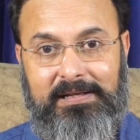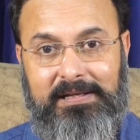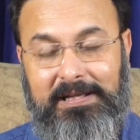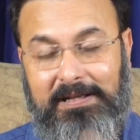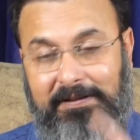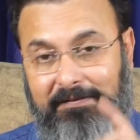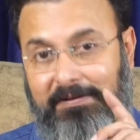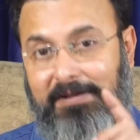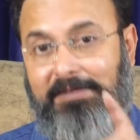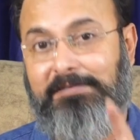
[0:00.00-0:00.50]

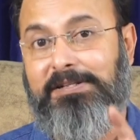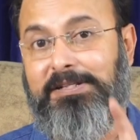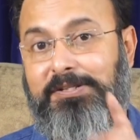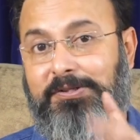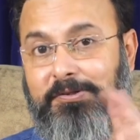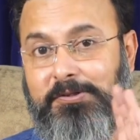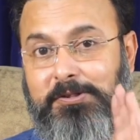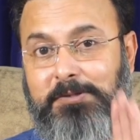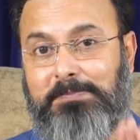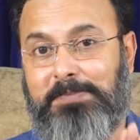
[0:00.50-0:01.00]
Even with
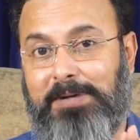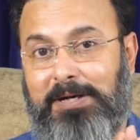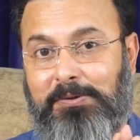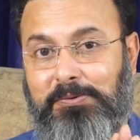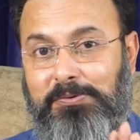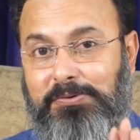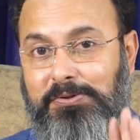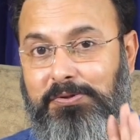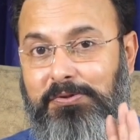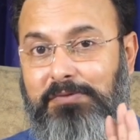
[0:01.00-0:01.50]
your
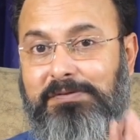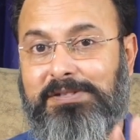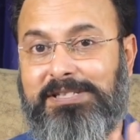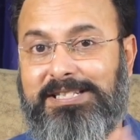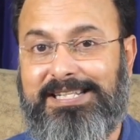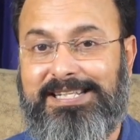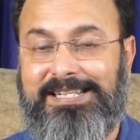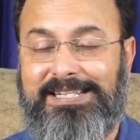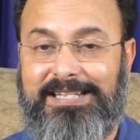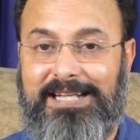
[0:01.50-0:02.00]
spouse, you will
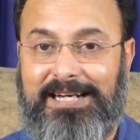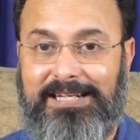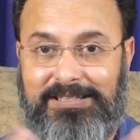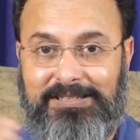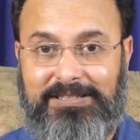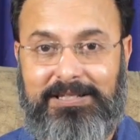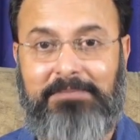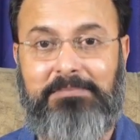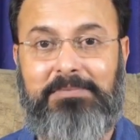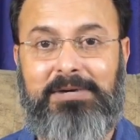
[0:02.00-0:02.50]
see that
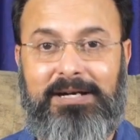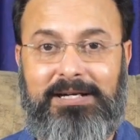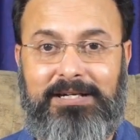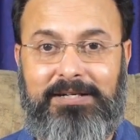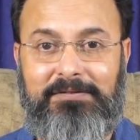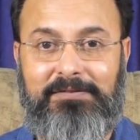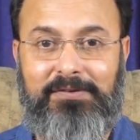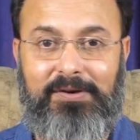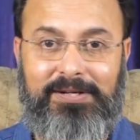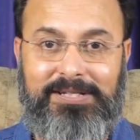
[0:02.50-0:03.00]
some
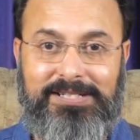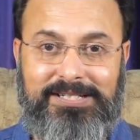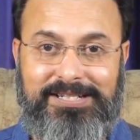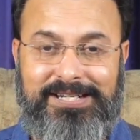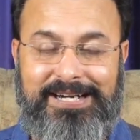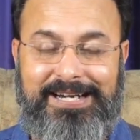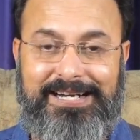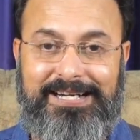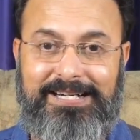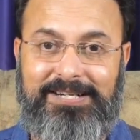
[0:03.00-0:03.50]
kind of
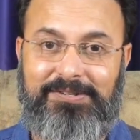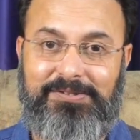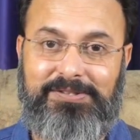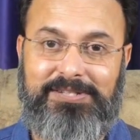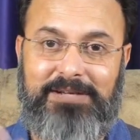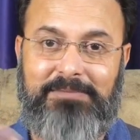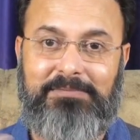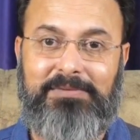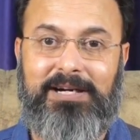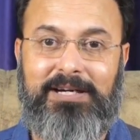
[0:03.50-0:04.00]
constraint or
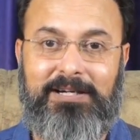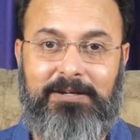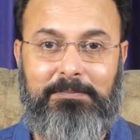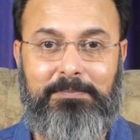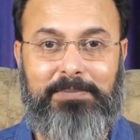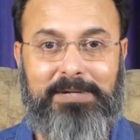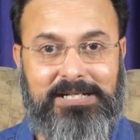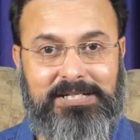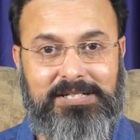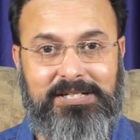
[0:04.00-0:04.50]
some kind
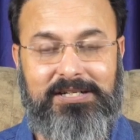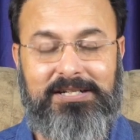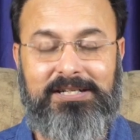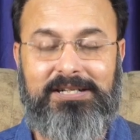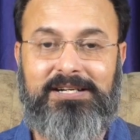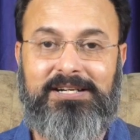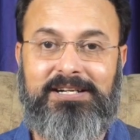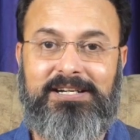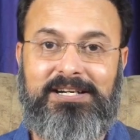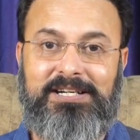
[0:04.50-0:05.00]
of pressure
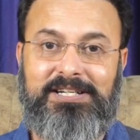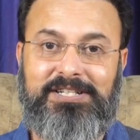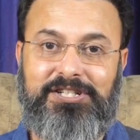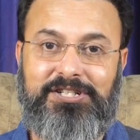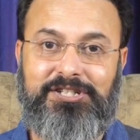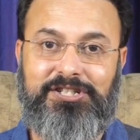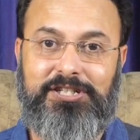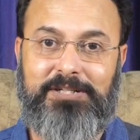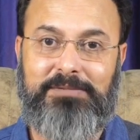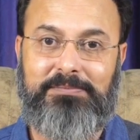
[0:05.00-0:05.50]
in
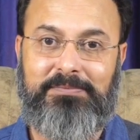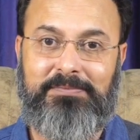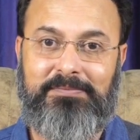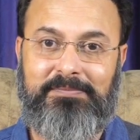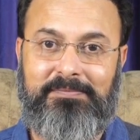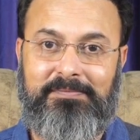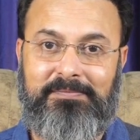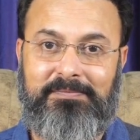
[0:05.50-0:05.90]
relationship.